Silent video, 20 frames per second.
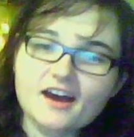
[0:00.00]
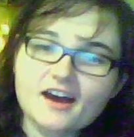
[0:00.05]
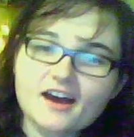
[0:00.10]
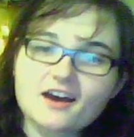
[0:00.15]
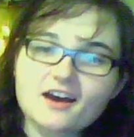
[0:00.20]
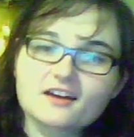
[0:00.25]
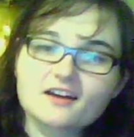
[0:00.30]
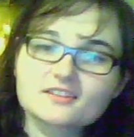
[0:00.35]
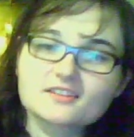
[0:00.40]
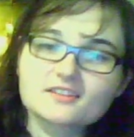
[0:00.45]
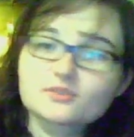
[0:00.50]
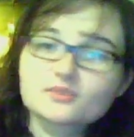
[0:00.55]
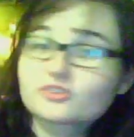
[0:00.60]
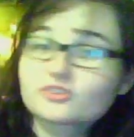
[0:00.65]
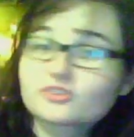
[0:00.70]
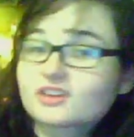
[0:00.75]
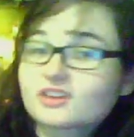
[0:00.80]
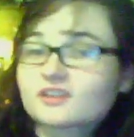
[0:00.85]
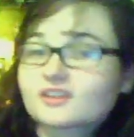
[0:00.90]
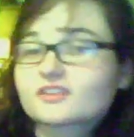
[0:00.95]
I'll
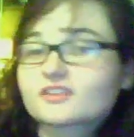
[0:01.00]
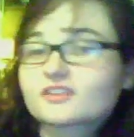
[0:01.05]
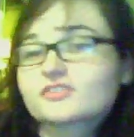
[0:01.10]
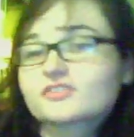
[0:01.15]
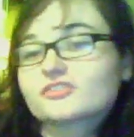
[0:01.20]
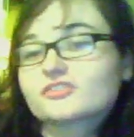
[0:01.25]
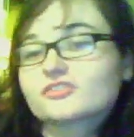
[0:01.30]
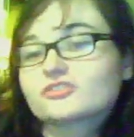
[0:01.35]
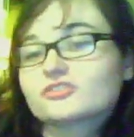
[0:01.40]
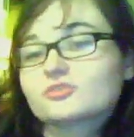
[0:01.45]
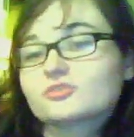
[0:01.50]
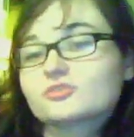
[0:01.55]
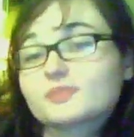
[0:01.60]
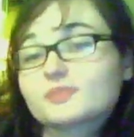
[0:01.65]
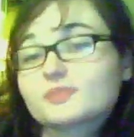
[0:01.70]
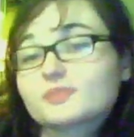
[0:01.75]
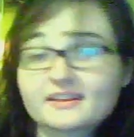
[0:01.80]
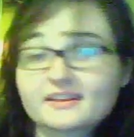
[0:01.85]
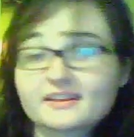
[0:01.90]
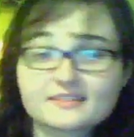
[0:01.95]
switch gears to the
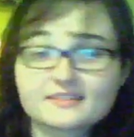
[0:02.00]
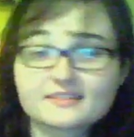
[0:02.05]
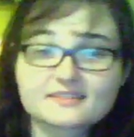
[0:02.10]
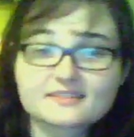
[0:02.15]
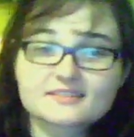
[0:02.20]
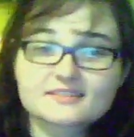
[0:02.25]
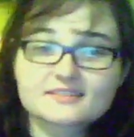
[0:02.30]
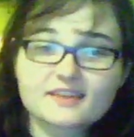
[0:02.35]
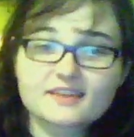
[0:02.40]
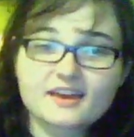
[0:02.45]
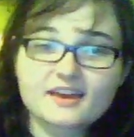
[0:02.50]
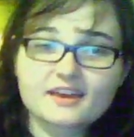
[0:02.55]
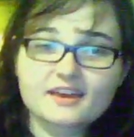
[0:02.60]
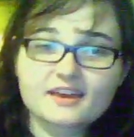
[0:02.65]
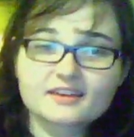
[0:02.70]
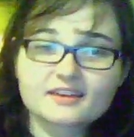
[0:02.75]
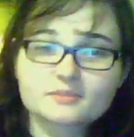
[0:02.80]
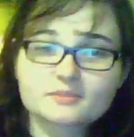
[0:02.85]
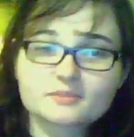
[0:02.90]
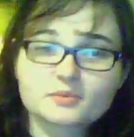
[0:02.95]
planets
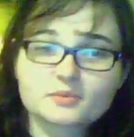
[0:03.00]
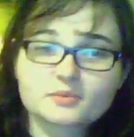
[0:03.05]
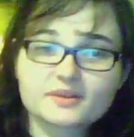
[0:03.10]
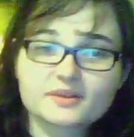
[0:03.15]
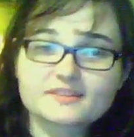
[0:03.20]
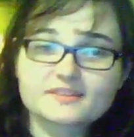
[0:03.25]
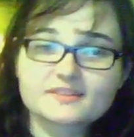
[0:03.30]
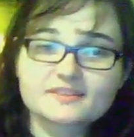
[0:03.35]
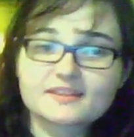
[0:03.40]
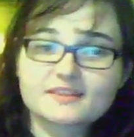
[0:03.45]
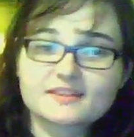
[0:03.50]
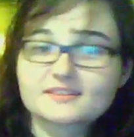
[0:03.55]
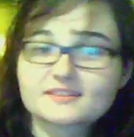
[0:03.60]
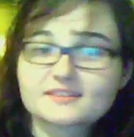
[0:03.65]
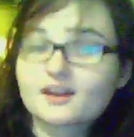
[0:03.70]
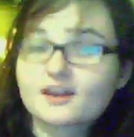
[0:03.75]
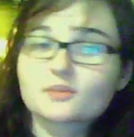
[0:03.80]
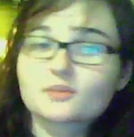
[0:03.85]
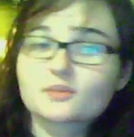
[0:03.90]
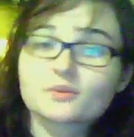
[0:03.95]
and points
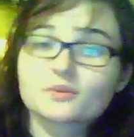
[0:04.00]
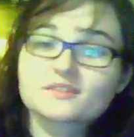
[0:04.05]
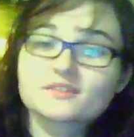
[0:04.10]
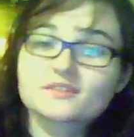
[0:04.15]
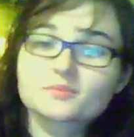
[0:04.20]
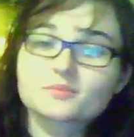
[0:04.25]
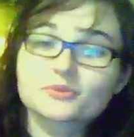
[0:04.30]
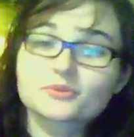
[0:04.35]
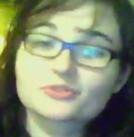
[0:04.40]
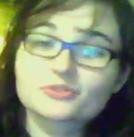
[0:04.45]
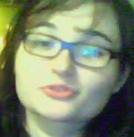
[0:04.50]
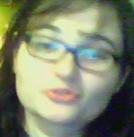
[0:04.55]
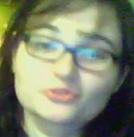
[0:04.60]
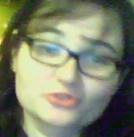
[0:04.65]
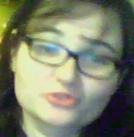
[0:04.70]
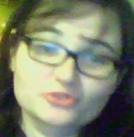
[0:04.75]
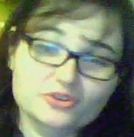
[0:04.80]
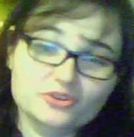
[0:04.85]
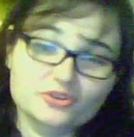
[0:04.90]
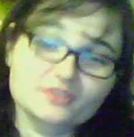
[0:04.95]
that dot one's
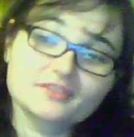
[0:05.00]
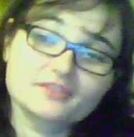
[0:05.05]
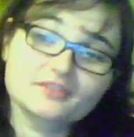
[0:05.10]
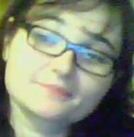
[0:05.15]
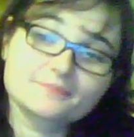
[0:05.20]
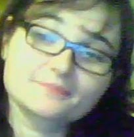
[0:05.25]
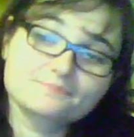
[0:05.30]
personal chart.